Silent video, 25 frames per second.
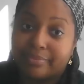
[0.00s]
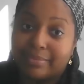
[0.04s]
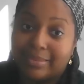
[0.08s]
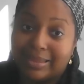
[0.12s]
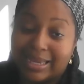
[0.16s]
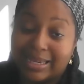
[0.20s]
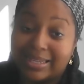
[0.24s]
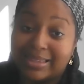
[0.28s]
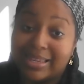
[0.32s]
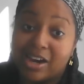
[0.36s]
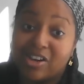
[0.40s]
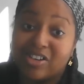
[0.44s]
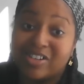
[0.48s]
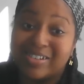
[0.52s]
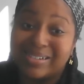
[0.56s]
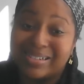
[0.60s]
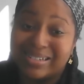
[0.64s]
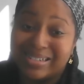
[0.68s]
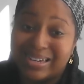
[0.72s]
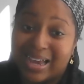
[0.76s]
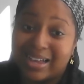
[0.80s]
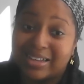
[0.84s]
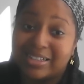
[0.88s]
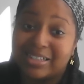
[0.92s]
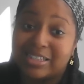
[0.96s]
Like
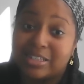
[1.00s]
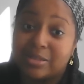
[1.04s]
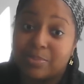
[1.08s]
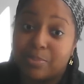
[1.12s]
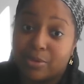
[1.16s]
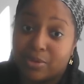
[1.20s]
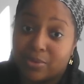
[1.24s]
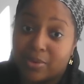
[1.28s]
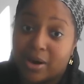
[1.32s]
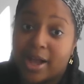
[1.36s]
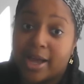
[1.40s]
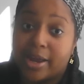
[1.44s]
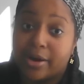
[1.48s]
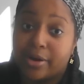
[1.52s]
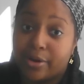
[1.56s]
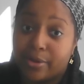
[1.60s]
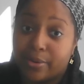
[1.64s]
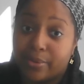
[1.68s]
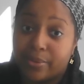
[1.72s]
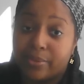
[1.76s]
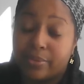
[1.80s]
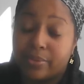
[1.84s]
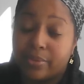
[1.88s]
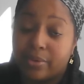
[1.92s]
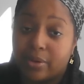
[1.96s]
they're desperado,
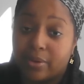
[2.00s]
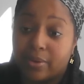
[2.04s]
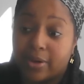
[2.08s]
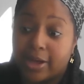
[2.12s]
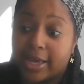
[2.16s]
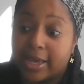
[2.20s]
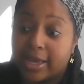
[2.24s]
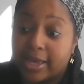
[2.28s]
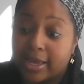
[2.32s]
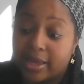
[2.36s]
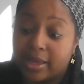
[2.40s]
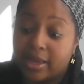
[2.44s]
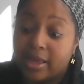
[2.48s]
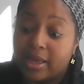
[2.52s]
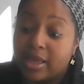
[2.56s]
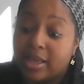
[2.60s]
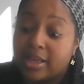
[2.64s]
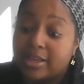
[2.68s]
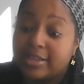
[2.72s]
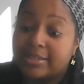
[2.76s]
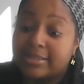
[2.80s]
okay?